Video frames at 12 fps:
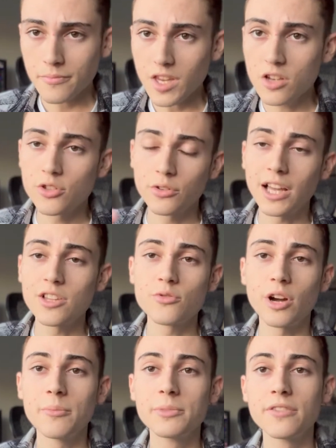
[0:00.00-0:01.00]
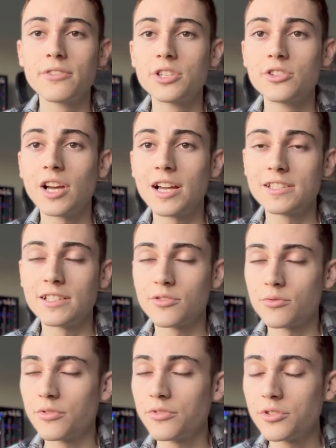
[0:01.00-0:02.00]
So that's why I'm giving you guys
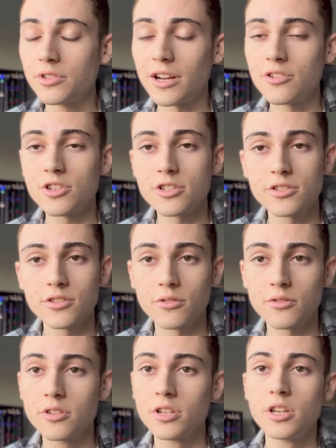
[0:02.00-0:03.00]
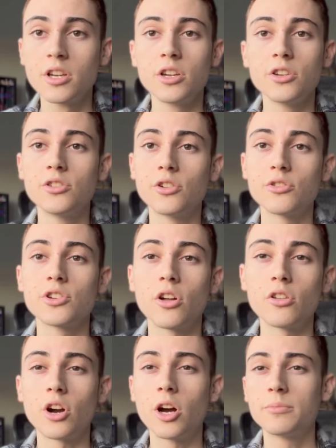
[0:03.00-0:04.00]
this review now, just so
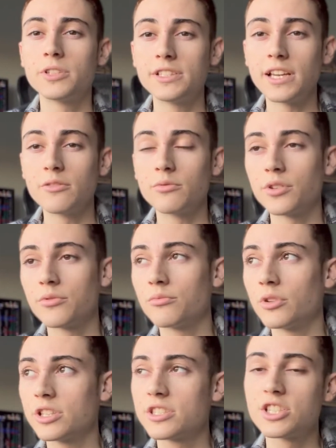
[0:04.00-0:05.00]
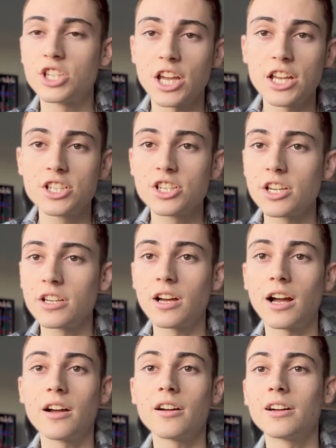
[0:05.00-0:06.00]
y'all are up to date with what's changing.
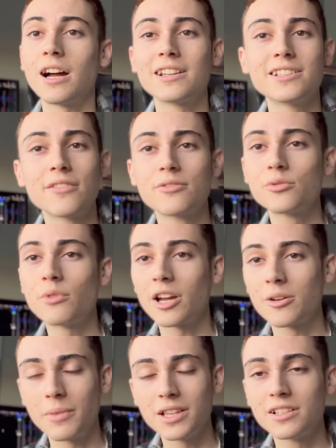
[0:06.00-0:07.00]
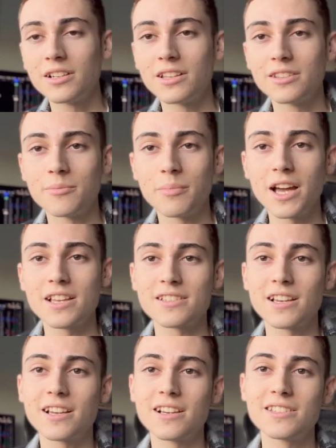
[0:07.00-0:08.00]
I never recommended it in the past.
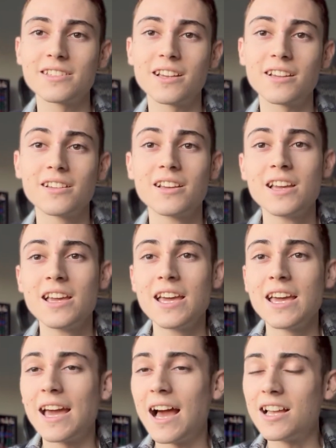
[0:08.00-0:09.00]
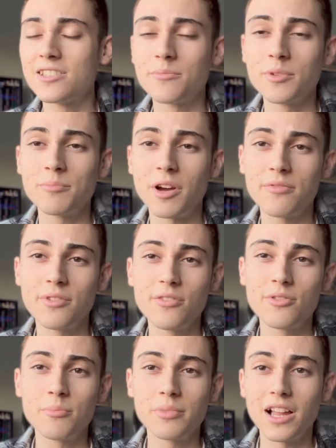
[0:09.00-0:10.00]
Like I said, it hasn't been my
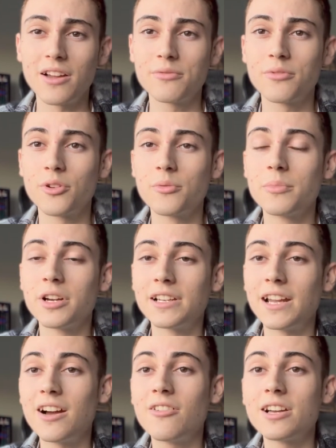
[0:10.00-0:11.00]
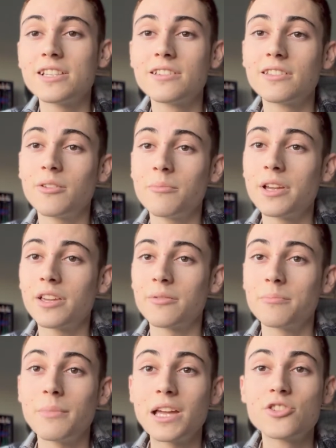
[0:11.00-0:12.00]
favorite platform, but now I see they're
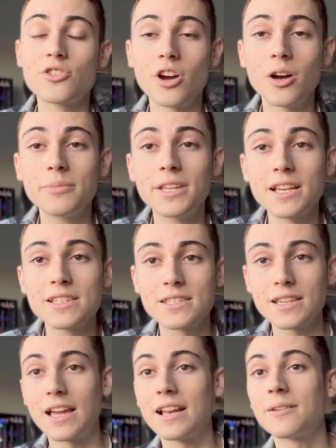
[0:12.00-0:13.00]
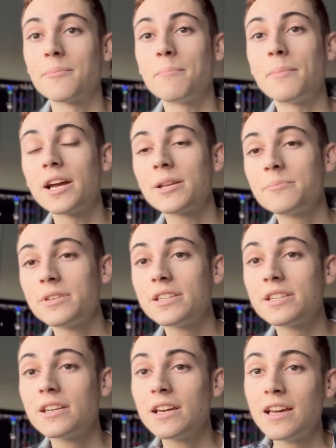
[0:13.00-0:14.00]
making major updates, and it might
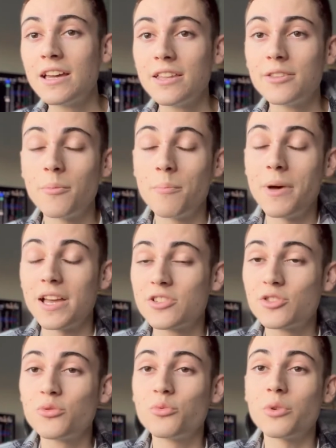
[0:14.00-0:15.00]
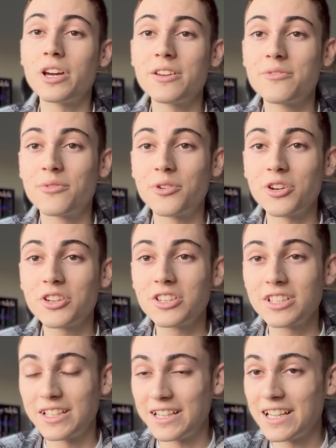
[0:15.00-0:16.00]
be the best way for
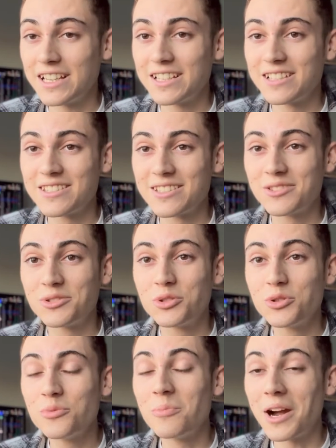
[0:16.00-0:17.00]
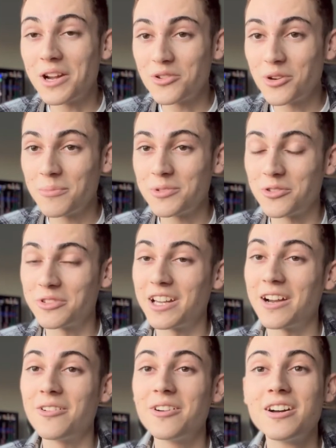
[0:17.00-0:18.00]
Canadians to buy crypto
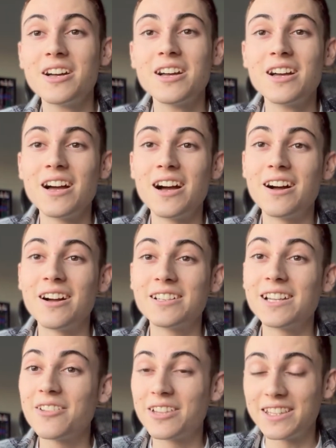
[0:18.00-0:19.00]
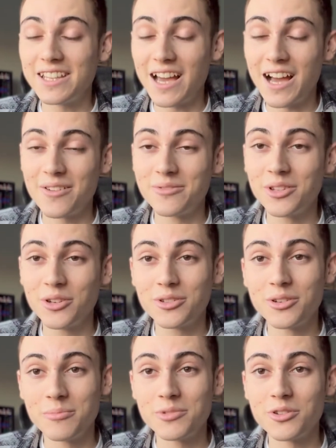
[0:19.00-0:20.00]
now, now that they have the
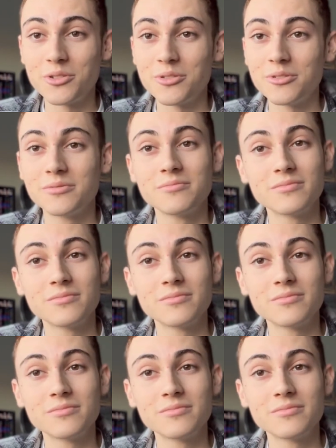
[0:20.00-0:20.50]
crypto